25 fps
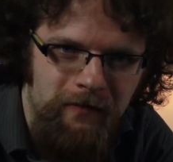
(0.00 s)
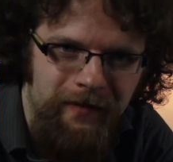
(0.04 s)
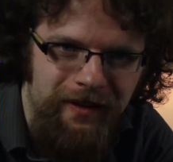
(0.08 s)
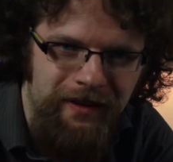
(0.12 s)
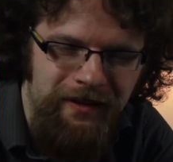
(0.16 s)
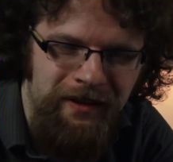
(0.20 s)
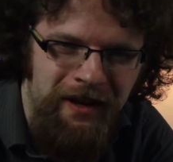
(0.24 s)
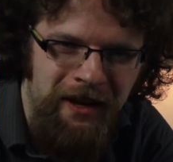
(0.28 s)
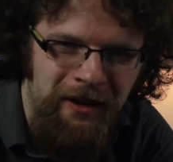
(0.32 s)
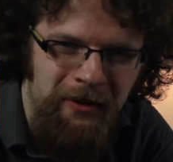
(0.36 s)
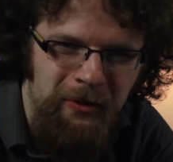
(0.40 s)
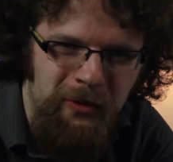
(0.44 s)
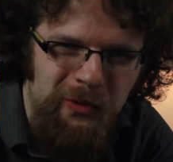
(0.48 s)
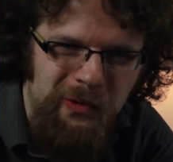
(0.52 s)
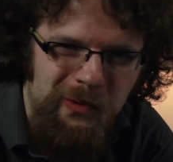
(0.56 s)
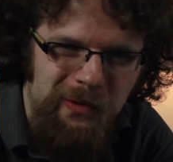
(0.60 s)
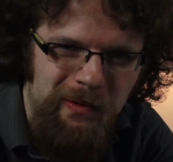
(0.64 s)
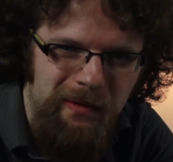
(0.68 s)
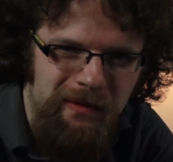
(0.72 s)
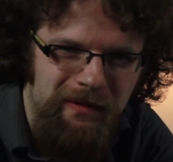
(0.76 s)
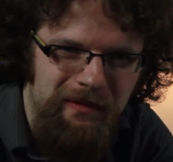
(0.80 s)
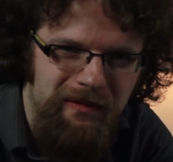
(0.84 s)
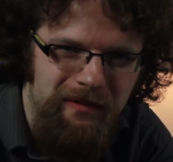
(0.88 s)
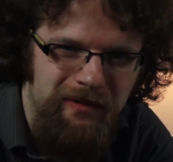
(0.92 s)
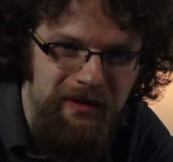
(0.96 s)
Now,
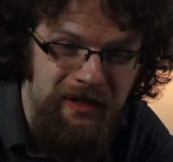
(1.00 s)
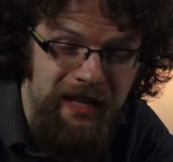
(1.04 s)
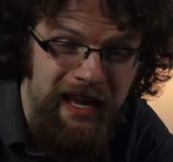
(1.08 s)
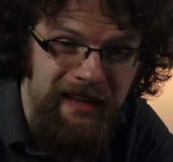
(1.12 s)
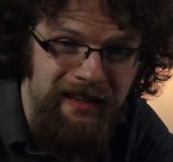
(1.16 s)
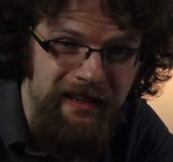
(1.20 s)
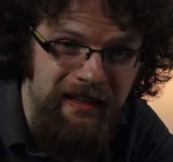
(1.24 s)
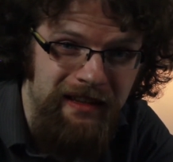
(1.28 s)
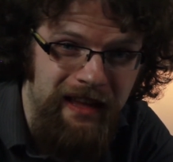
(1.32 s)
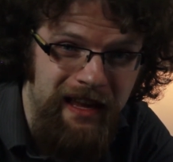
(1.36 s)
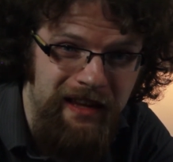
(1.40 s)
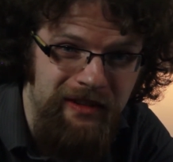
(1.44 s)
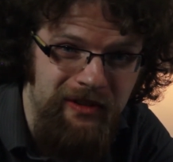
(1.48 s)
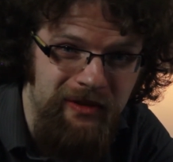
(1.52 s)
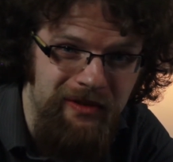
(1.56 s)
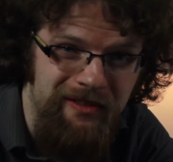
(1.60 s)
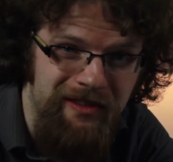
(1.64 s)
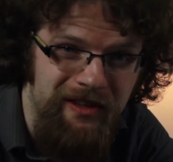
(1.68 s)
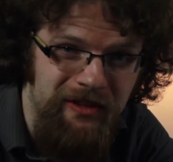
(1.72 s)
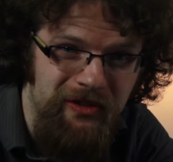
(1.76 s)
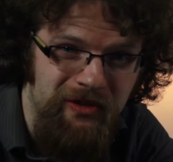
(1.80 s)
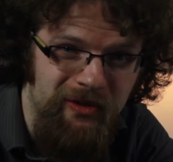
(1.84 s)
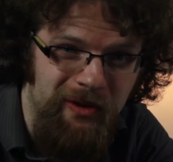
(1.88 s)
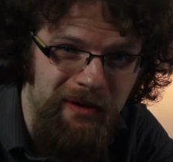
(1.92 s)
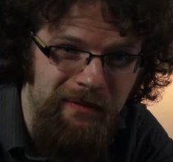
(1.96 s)
sending letters
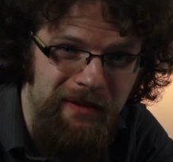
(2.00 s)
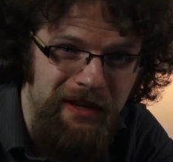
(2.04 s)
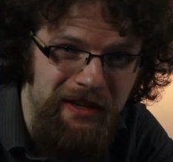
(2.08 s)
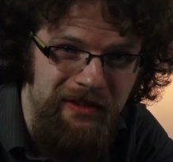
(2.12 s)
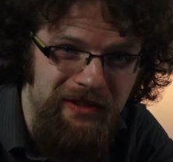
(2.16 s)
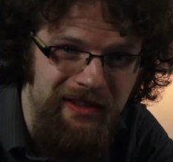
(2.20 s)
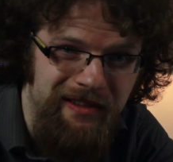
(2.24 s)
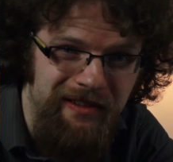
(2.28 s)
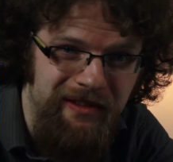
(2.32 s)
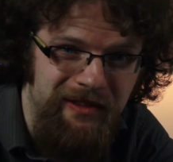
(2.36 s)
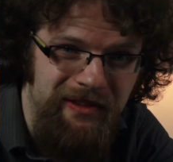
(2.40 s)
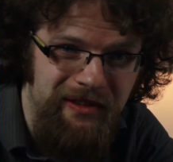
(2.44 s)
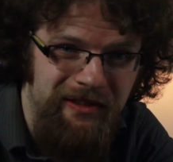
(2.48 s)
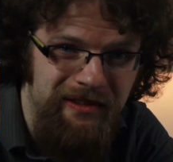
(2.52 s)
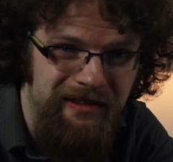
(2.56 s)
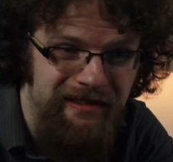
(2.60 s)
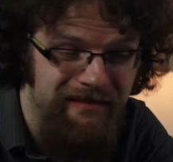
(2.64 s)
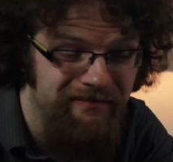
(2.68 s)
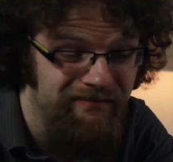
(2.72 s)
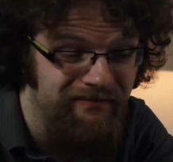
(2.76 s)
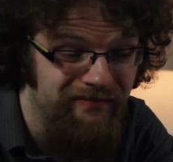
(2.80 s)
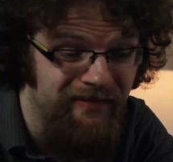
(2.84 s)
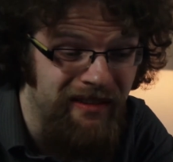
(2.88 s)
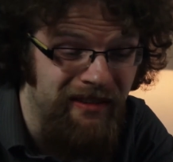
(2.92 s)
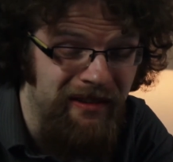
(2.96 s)
this sort of distance
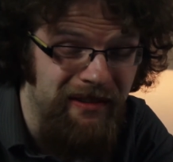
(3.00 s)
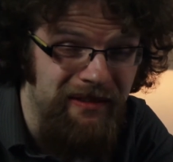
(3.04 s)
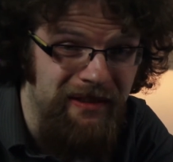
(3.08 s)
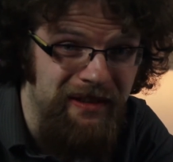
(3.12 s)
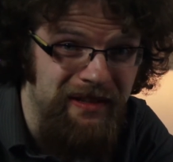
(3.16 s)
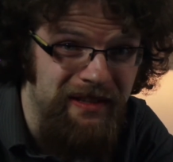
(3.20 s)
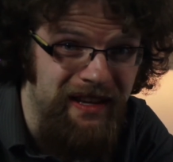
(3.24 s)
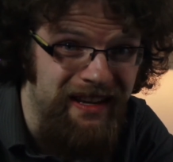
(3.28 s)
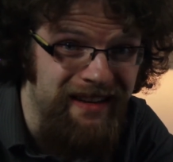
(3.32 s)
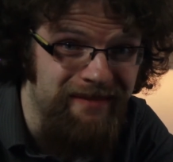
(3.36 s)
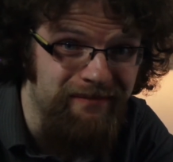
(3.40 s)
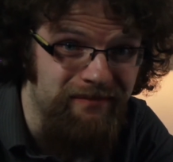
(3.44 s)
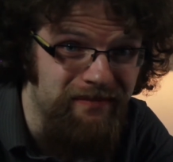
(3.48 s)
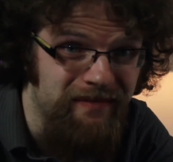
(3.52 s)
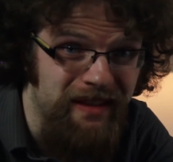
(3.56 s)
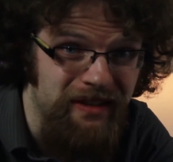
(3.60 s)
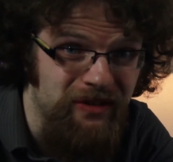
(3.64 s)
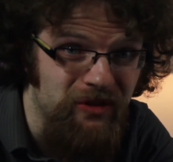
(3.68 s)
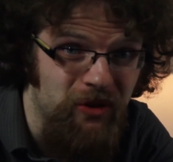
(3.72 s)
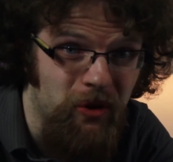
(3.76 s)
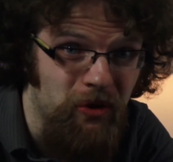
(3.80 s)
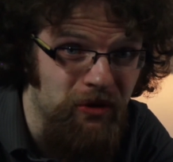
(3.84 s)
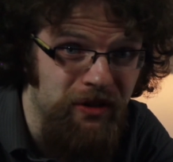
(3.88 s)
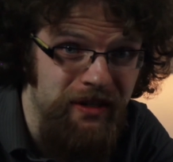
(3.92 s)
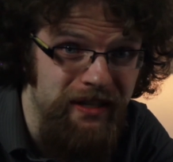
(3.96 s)
around this time, that's
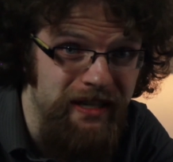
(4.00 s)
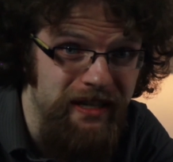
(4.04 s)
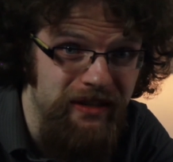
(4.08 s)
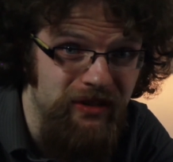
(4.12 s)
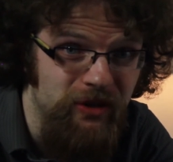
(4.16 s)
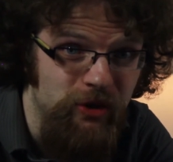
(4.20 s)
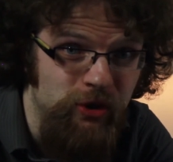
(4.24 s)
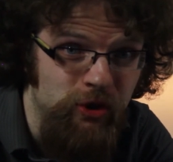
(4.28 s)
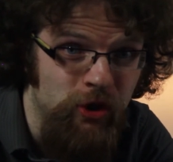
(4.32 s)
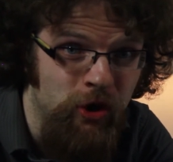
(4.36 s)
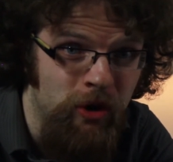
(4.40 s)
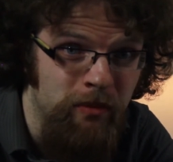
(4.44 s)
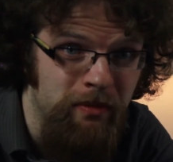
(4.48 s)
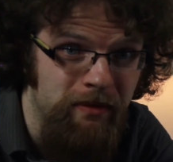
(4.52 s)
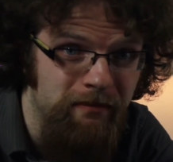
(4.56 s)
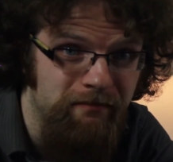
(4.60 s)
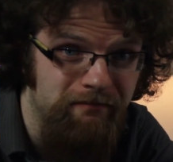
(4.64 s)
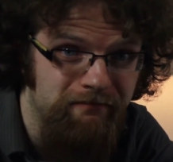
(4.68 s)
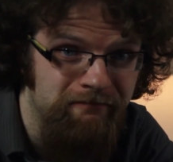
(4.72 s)
not an easy job.